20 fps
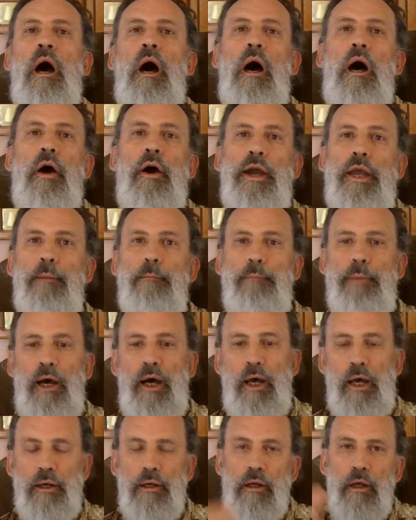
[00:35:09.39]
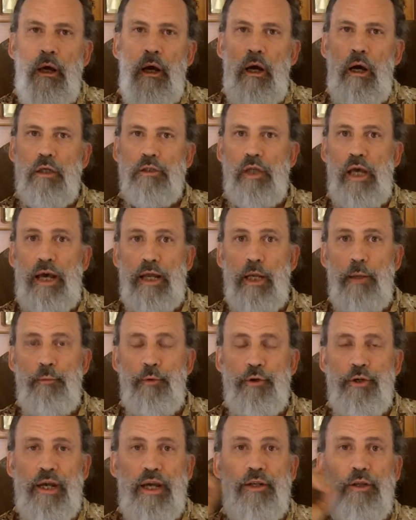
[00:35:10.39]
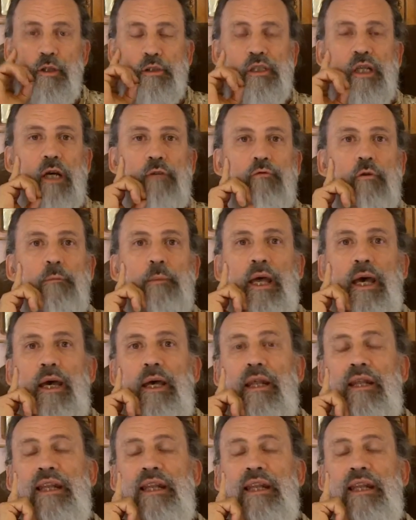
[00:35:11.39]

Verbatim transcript: All right, but uh, so how do you protect yourself from that?